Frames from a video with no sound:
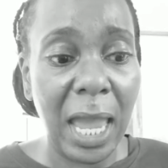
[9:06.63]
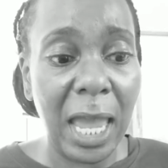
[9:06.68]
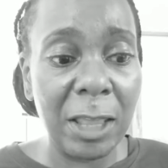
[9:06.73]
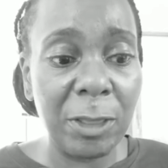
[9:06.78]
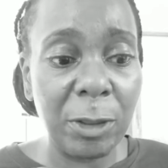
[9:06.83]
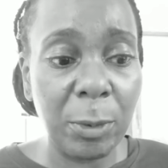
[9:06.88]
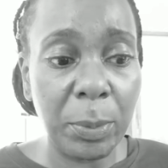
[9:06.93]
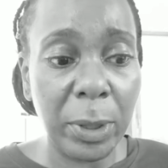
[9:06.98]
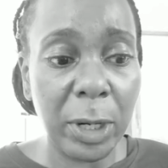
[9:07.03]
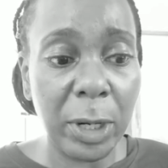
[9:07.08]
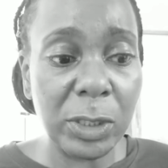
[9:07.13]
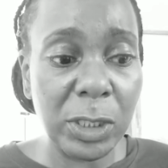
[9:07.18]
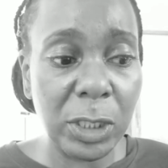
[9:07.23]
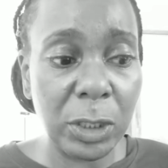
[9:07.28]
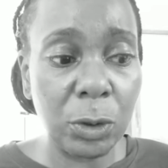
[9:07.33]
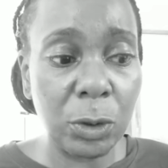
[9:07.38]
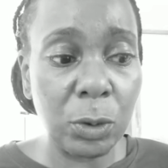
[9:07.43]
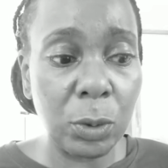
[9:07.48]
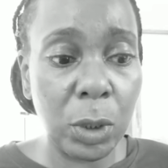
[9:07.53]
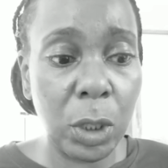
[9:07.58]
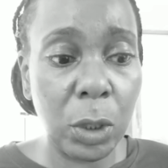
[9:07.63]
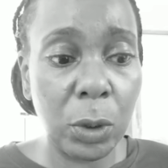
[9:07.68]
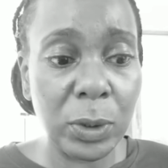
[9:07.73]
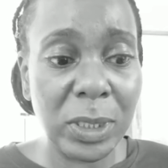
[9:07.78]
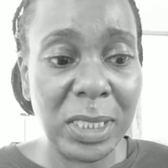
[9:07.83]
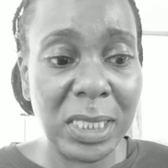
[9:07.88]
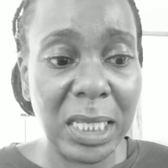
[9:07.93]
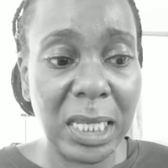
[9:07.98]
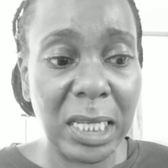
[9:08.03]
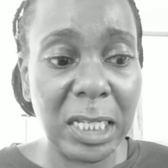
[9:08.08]
And the person who
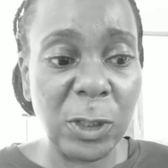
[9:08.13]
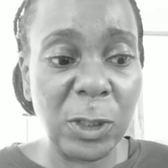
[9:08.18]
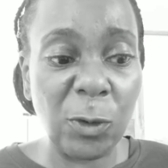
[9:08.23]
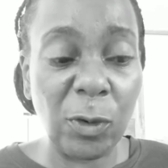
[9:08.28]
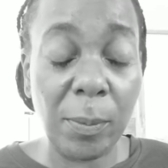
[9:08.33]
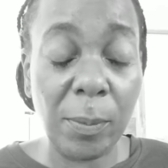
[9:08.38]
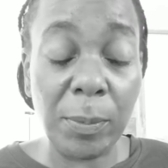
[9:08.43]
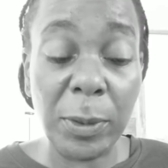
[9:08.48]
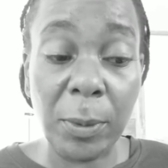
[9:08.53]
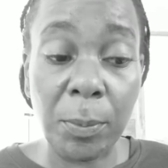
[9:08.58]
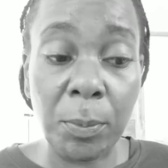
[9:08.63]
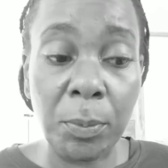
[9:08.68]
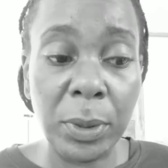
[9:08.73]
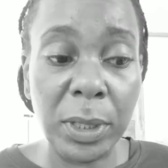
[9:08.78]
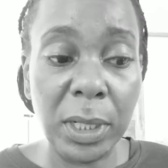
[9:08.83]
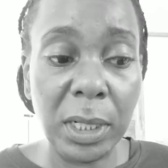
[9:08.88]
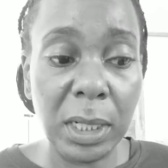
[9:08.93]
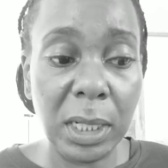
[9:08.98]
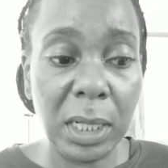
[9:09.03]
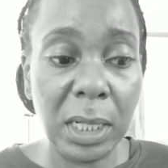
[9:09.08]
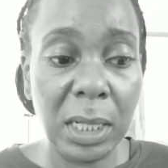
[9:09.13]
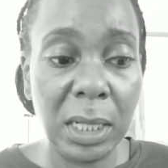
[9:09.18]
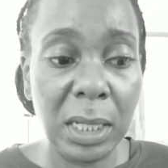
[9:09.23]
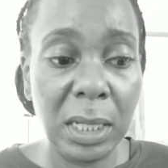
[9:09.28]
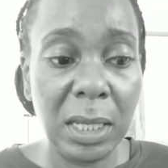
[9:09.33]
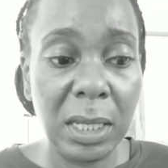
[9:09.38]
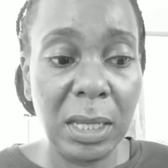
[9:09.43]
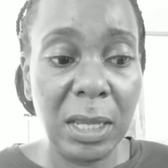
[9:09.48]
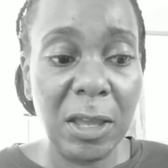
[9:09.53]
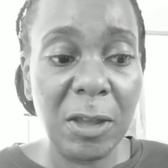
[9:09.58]
knows things from the book
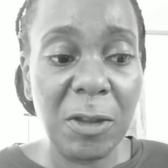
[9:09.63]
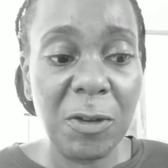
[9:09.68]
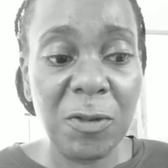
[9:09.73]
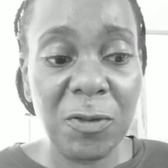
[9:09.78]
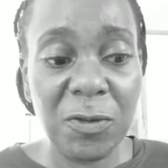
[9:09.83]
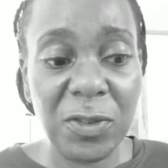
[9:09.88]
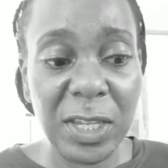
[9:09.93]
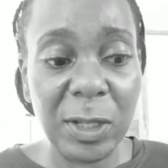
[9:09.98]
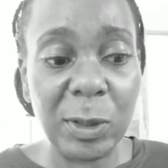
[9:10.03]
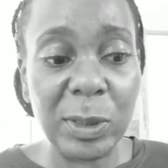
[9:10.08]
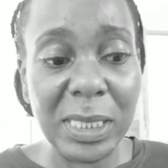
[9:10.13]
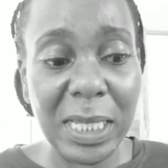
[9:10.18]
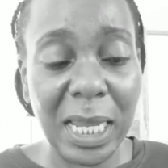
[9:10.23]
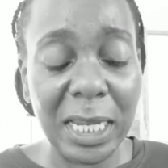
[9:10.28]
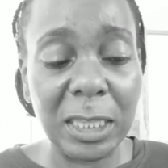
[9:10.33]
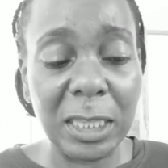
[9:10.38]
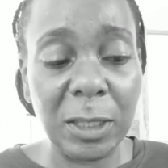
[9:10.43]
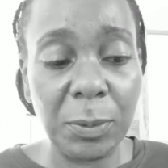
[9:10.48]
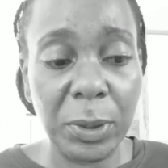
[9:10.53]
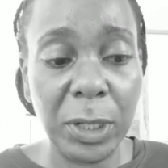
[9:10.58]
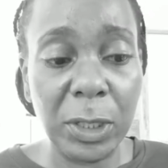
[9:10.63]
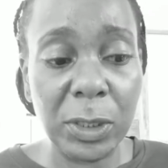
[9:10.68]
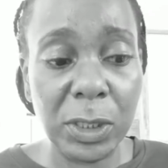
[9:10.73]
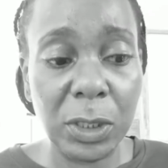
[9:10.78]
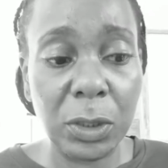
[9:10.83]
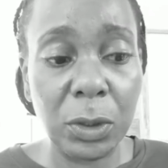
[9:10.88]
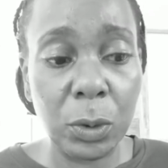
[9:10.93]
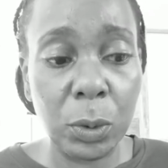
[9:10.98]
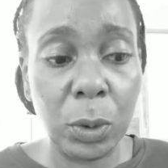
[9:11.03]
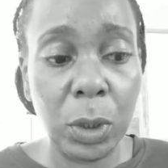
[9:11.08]
feels like the
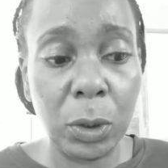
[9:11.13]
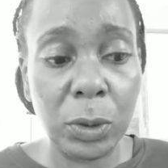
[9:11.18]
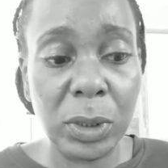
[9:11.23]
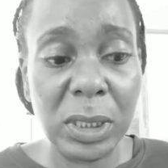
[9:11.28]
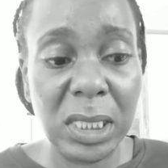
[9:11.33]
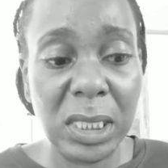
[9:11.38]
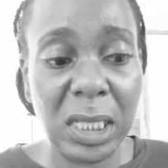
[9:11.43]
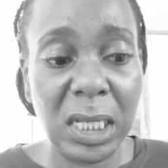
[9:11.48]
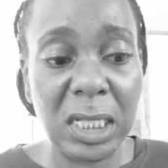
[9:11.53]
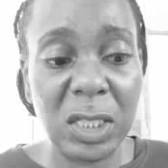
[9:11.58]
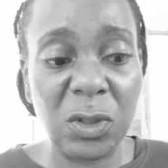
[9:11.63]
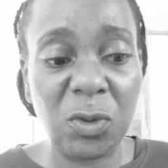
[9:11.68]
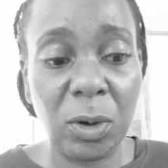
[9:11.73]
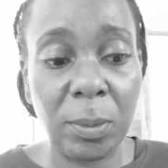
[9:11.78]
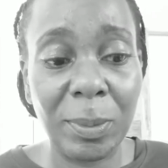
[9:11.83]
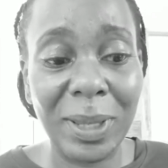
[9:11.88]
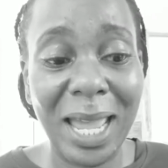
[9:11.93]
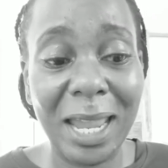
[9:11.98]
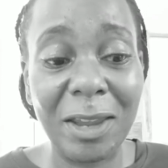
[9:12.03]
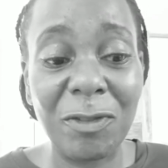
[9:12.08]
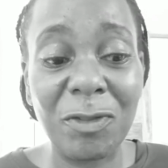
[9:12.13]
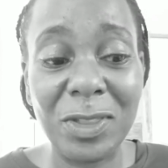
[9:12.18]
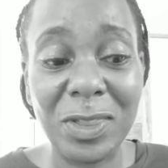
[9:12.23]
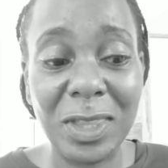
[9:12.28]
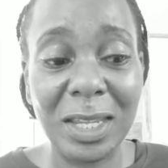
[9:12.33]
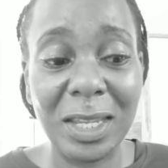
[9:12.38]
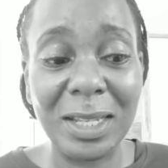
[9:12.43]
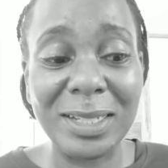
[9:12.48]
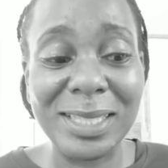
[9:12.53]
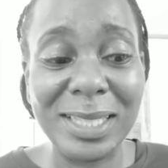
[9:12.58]
person who knows things from life
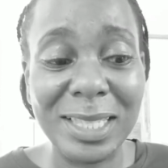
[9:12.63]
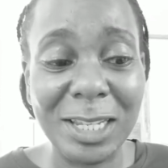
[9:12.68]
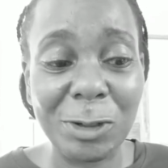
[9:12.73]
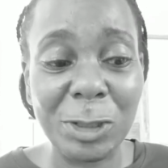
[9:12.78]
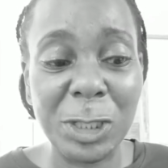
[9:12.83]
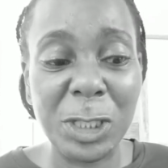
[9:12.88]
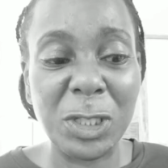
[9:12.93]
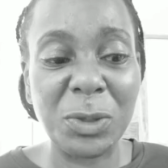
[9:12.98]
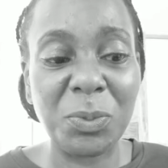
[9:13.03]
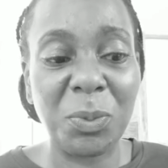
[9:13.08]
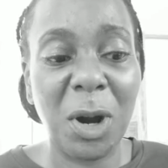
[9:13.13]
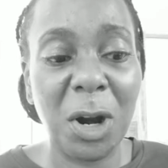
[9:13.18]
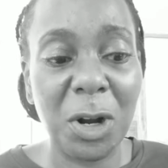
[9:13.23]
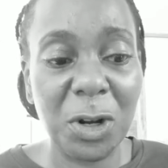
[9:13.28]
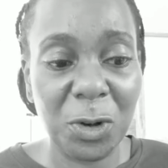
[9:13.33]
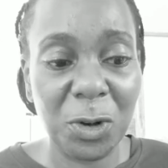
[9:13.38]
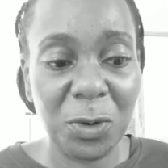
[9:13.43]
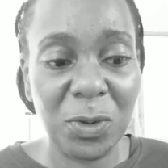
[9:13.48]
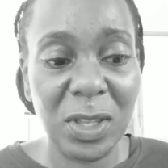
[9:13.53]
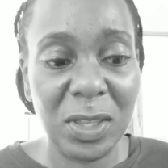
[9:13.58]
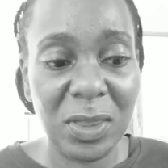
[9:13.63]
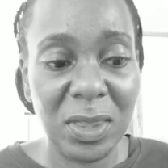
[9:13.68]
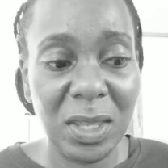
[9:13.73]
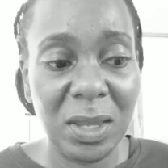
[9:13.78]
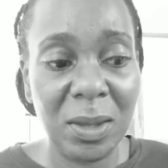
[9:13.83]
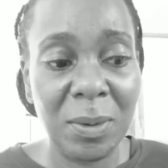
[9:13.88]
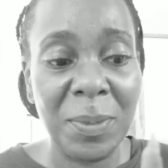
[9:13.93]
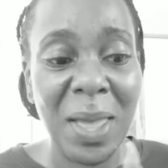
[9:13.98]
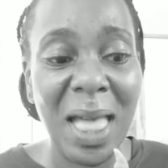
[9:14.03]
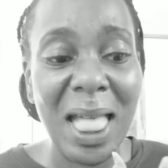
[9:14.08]
thinks they're smarter than
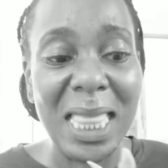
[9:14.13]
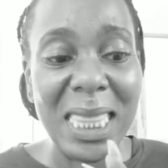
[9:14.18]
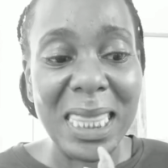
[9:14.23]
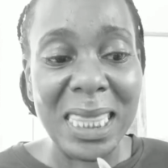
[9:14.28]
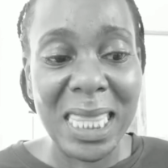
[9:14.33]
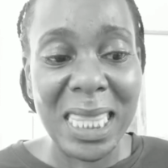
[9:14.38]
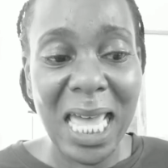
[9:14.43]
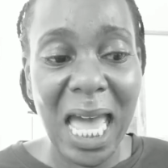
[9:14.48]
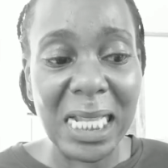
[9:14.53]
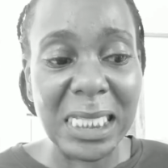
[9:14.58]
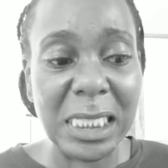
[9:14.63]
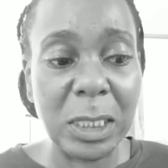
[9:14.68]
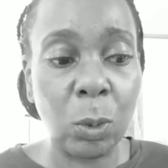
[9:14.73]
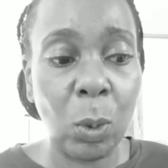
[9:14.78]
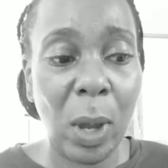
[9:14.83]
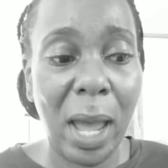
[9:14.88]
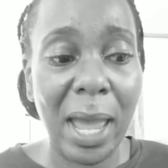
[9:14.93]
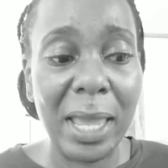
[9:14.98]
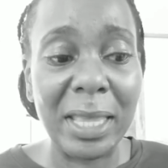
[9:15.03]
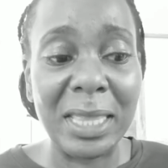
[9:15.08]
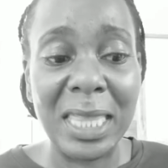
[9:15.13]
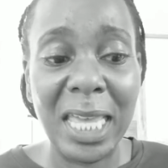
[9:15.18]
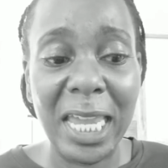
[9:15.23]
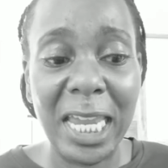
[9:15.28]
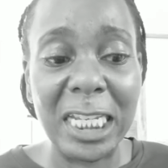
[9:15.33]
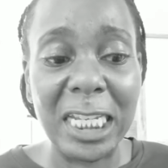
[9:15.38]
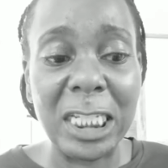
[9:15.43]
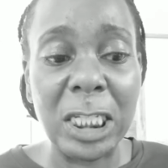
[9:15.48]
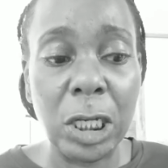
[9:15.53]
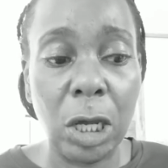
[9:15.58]
them. That's why
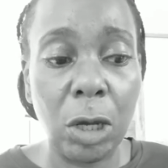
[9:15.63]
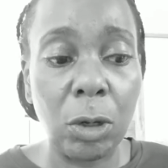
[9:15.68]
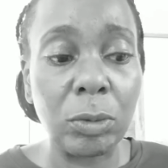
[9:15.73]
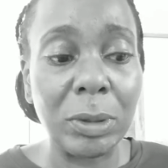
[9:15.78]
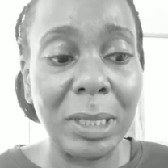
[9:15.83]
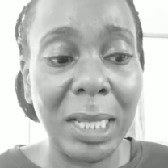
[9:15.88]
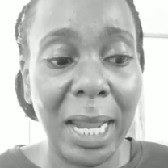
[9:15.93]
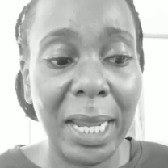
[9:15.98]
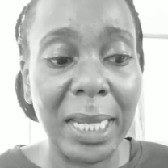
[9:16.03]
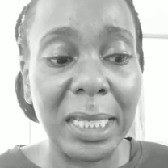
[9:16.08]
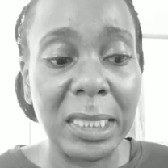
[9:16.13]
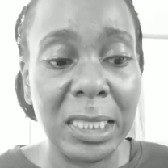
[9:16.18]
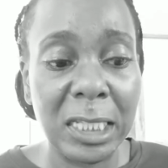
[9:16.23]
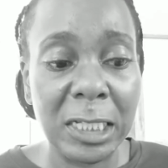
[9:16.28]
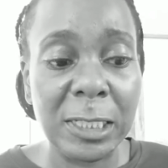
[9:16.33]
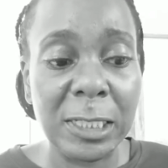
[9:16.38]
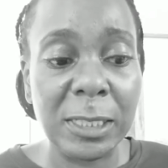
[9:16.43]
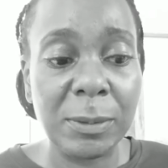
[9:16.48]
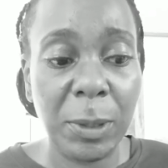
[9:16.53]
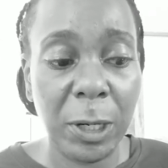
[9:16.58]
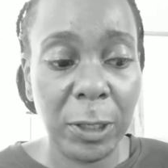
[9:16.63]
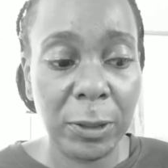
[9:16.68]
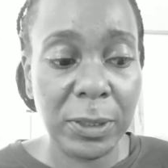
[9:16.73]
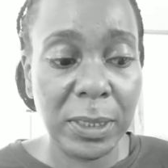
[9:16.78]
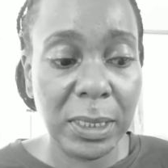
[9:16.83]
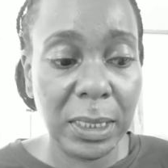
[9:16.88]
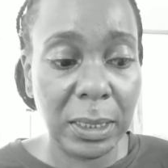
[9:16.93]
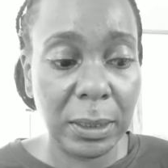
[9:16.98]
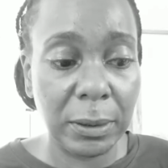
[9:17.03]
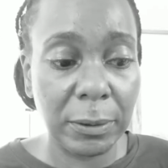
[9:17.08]
they don't like this
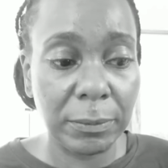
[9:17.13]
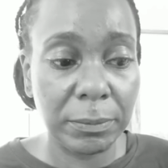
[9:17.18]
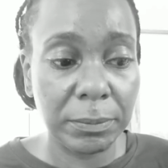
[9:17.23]
person.